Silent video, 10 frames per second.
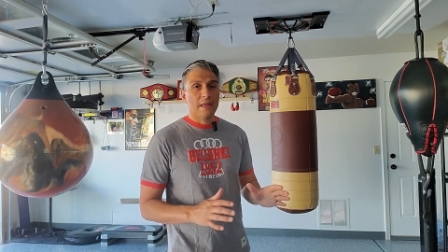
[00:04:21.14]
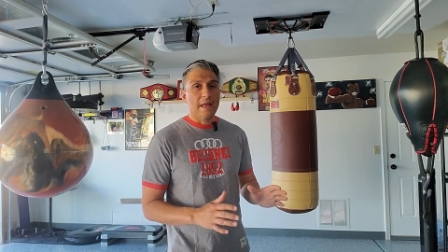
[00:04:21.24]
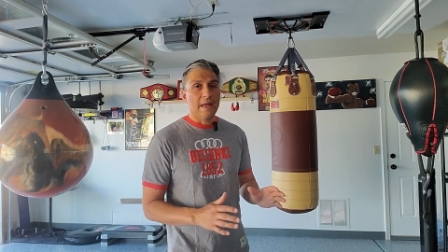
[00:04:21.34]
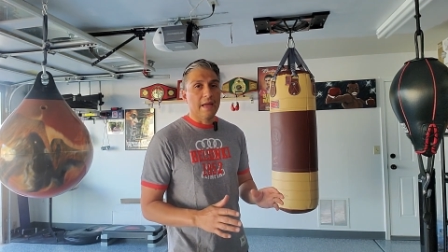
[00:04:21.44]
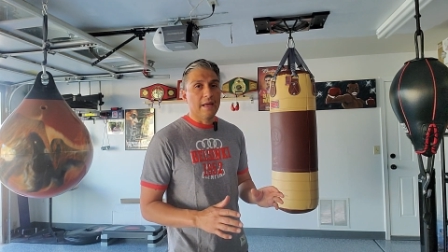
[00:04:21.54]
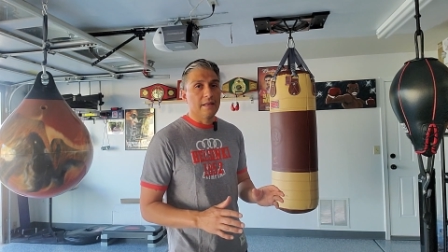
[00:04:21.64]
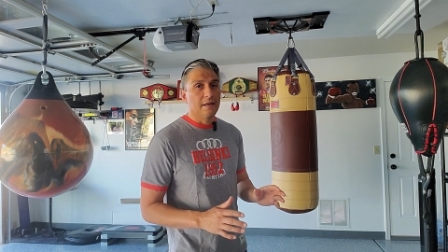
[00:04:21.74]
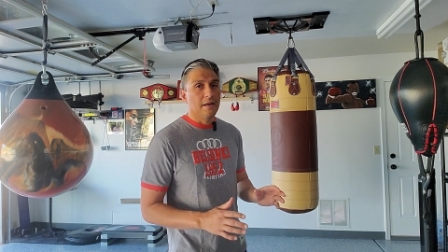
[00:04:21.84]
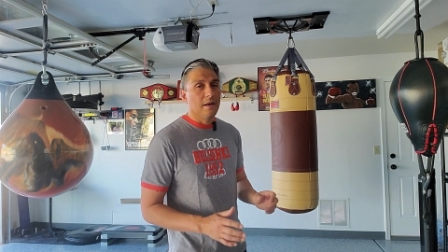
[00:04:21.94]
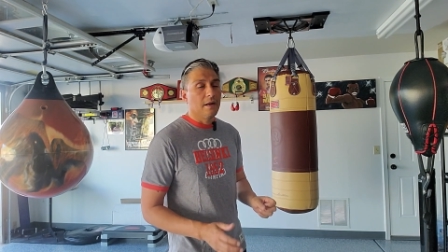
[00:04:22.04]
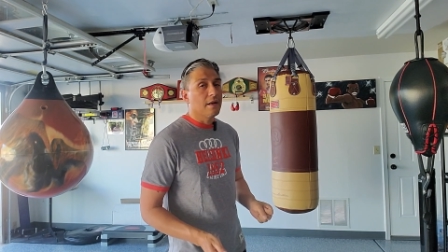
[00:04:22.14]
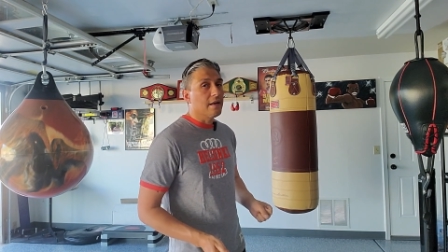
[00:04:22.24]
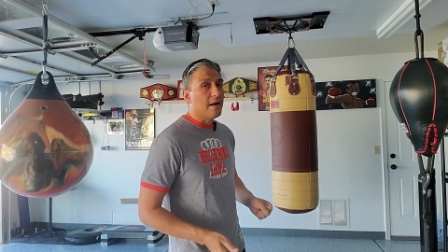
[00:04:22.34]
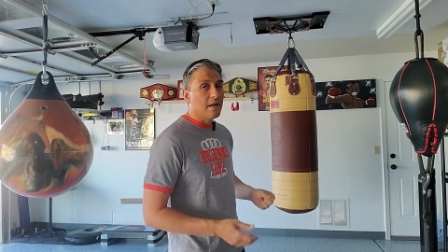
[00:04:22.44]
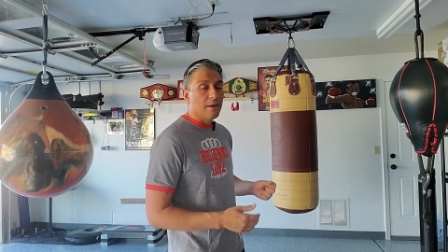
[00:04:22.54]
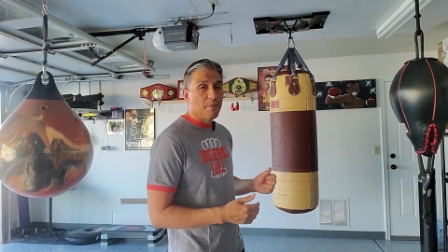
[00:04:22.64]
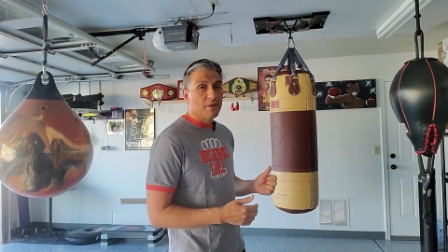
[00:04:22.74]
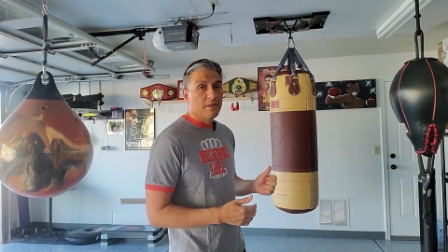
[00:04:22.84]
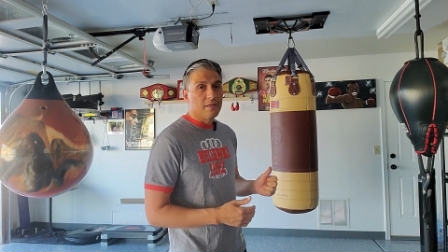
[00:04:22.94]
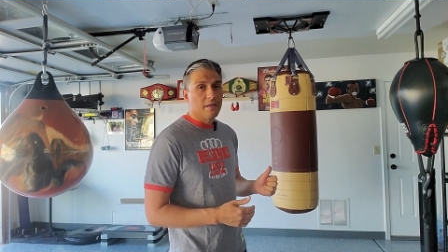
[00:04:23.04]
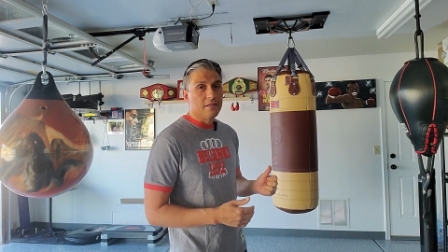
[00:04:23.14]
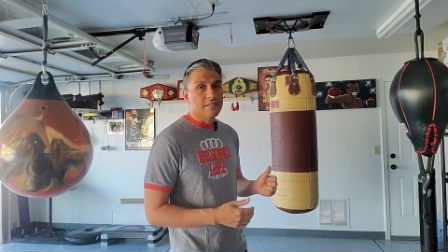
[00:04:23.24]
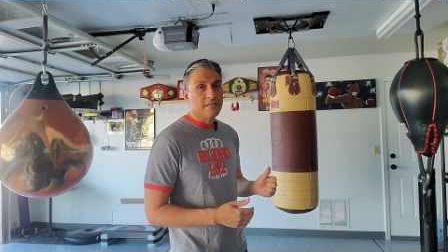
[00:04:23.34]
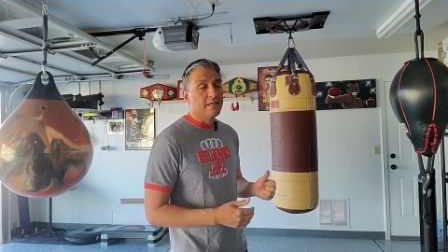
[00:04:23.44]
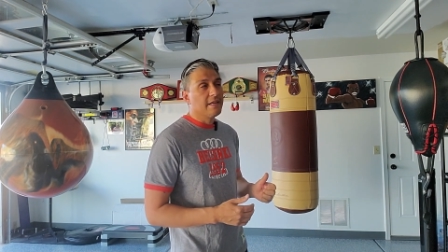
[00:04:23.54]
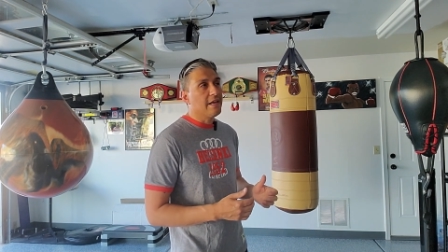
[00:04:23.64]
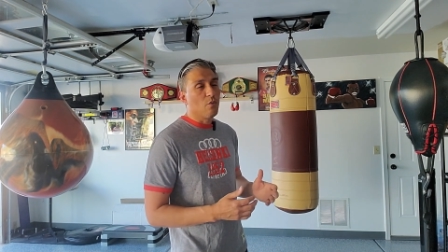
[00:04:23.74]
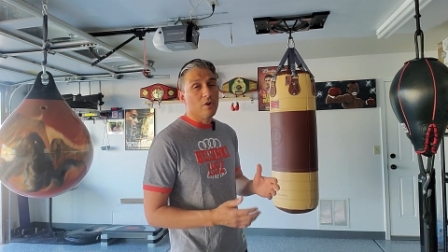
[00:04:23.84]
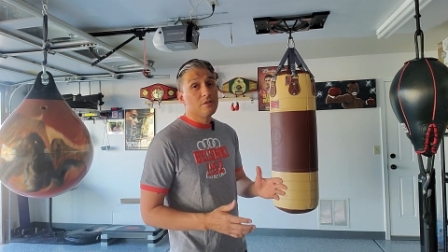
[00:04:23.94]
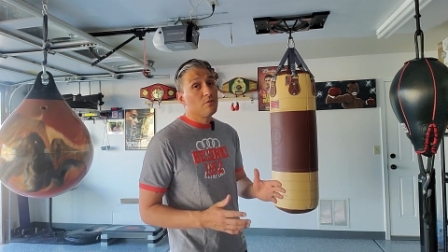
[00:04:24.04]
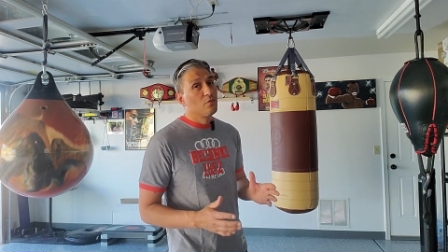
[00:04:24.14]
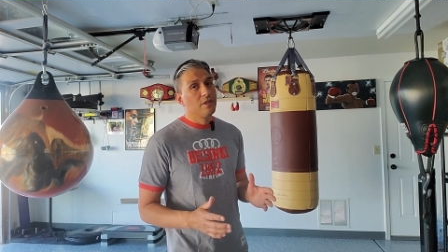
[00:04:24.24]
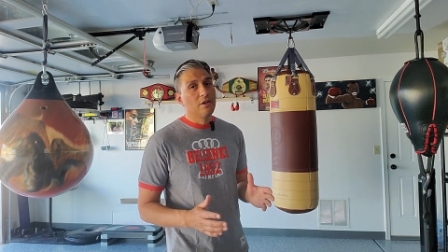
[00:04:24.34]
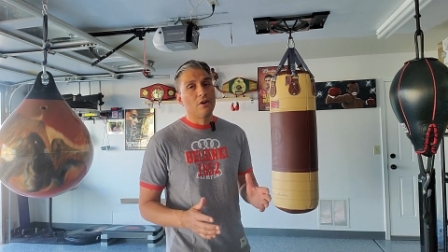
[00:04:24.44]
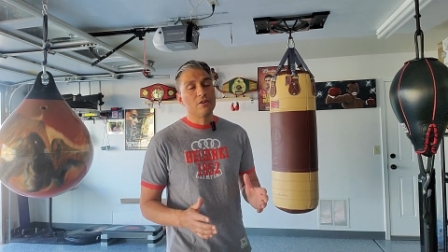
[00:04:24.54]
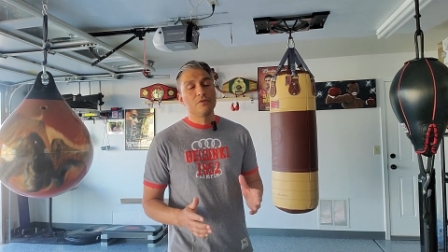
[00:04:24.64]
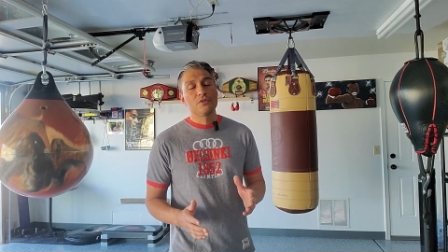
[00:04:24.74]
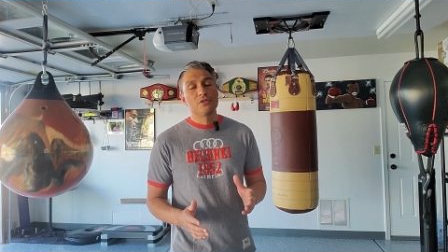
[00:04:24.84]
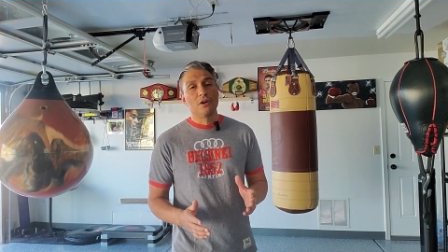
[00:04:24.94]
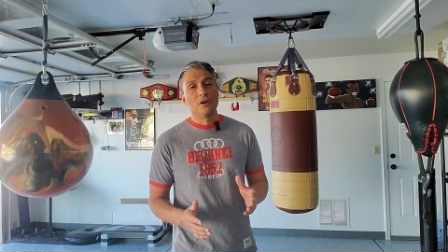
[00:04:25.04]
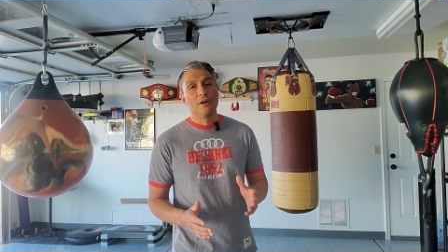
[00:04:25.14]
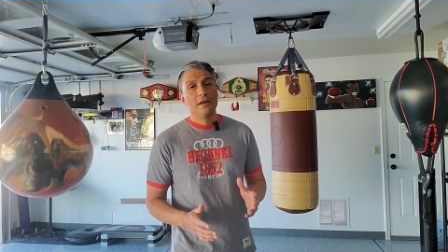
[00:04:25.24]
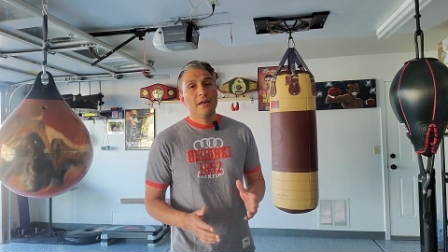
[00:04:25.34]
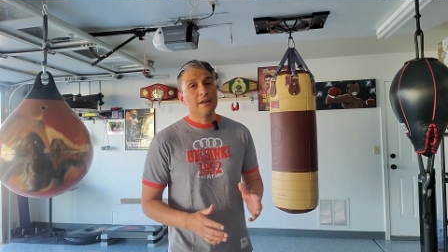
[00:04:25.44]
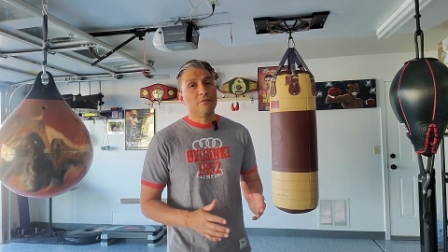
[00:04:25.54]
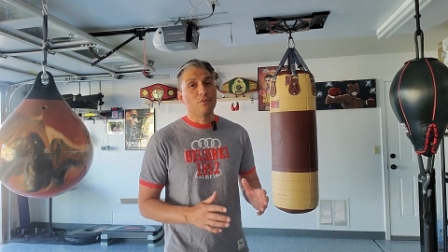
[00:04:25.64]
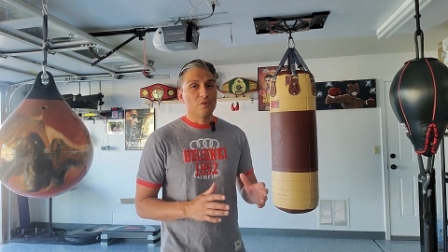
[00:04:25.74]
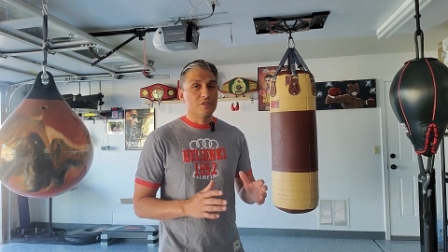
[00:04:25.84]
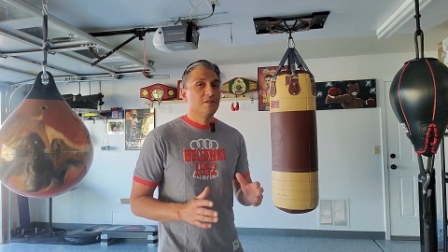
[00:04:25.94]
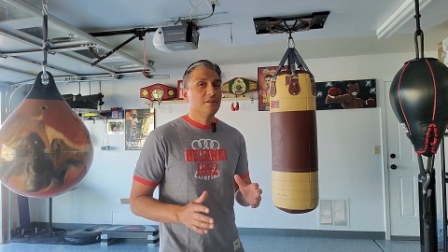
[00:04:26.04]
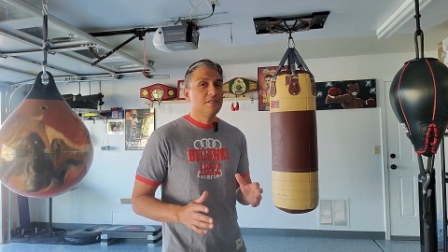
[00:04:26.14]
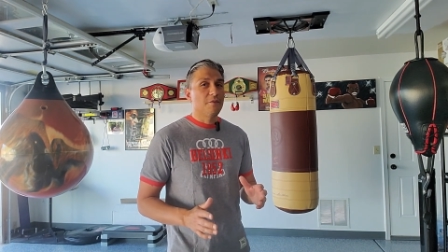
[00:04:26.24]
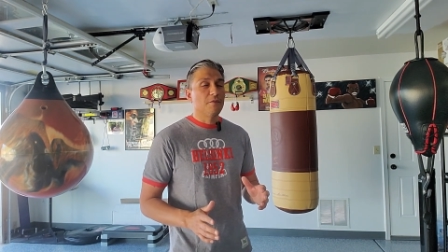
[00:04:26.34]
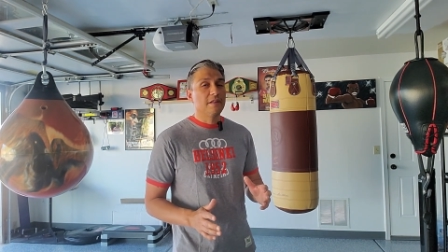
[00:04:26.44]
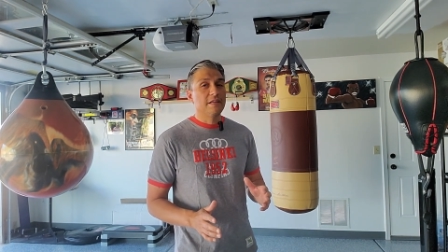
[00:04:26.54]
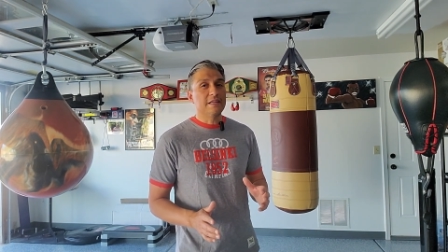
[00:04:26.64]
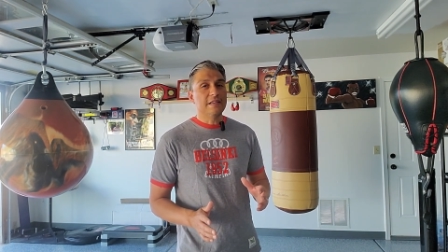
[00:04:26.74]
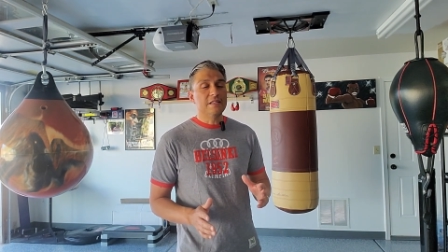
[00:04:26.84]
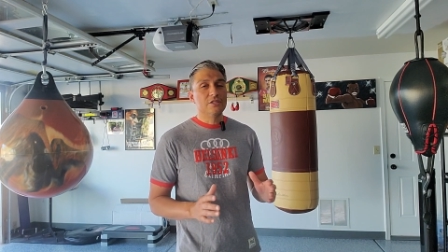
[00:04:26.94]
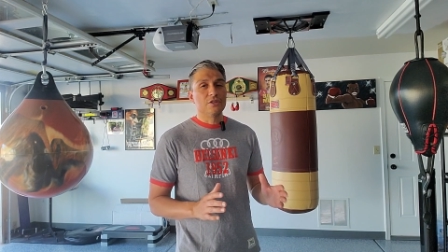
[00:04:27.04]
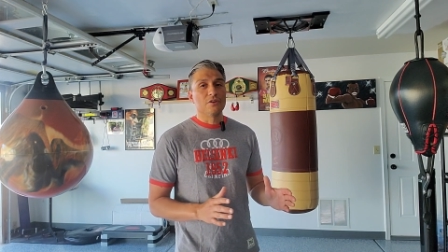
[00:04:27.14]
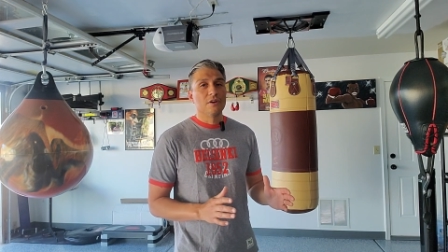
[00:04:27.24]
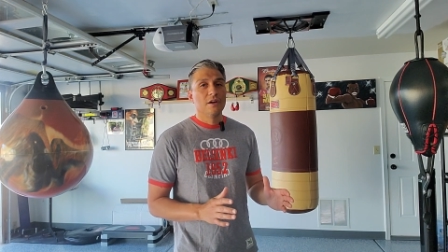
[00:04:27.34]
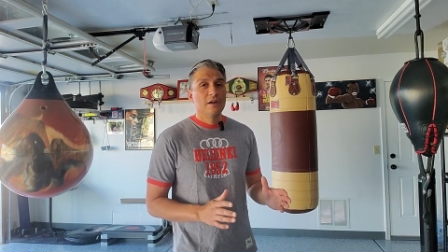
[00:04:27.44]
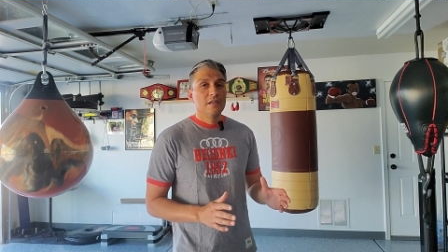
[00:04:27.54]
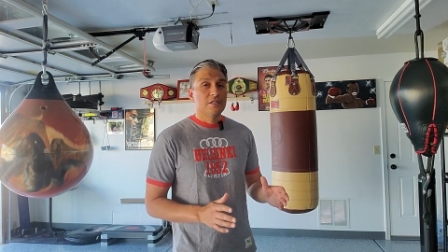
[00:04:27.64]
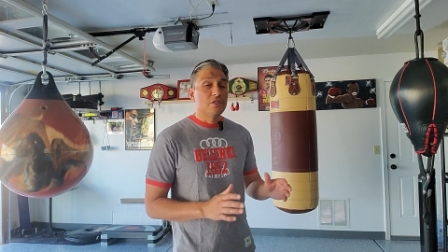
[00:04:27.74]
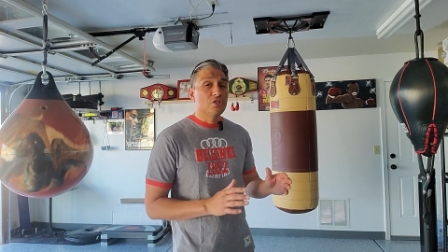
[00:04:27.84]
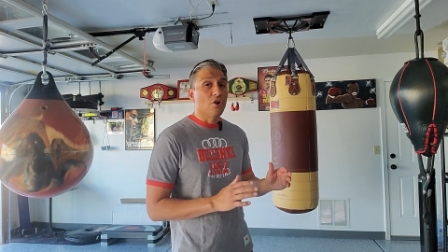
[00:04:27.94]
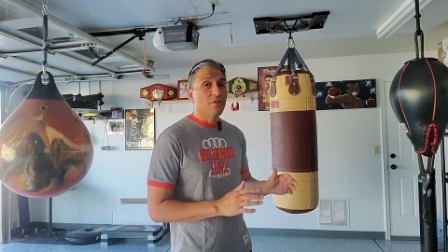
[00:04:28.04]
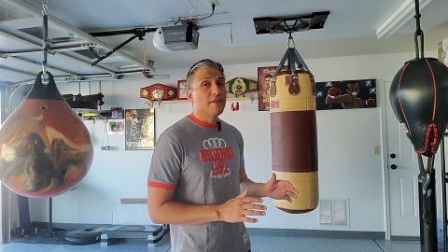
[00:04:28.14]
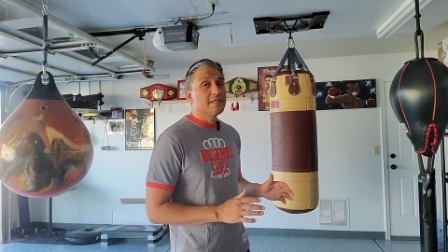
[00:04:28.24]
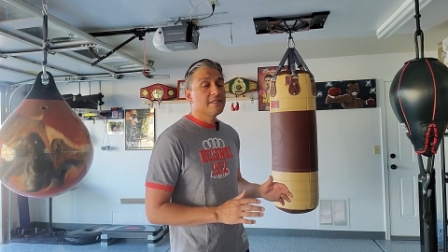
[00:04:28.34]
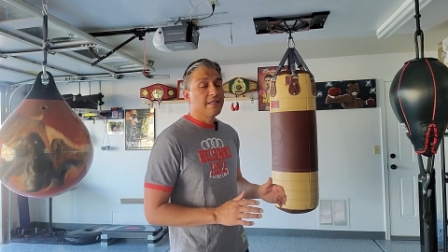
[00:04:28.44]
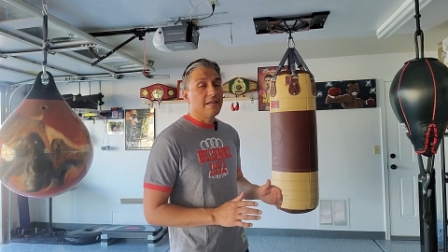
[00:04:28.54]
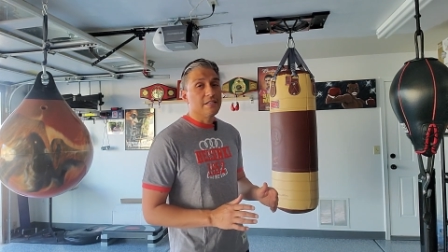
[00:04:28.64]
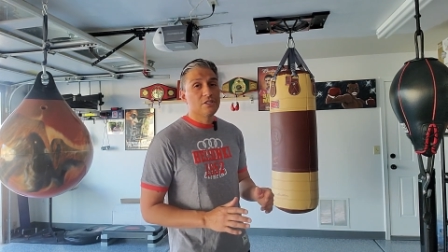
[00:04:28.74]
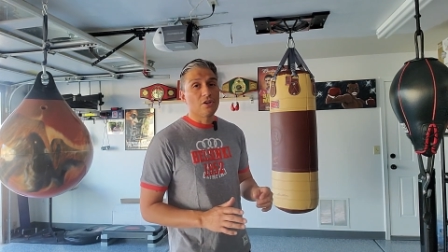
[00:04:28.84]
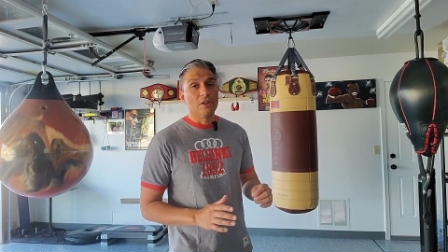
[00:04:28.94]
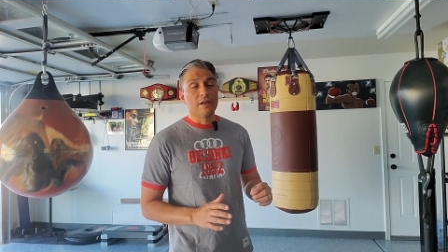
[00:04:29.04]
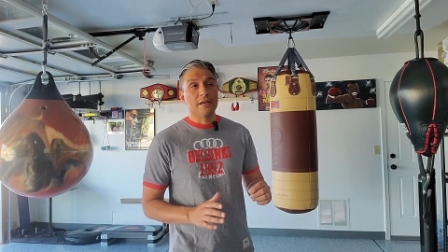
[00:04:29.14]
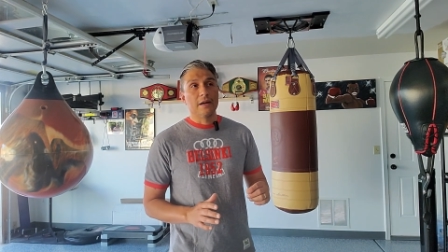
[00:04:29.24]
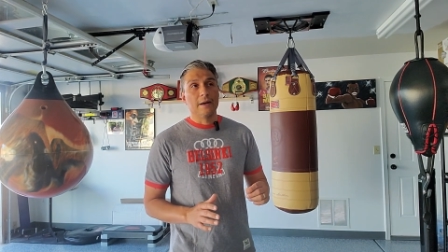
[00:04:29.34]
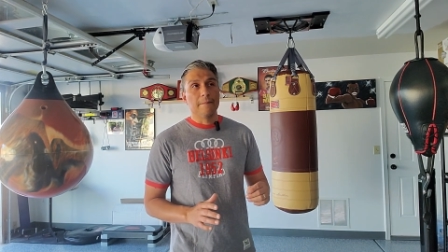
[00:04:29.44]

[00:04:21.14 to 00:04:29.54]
and got it up on the ceiling. It wasn't really hard to install. It was definitely easier to install this than installing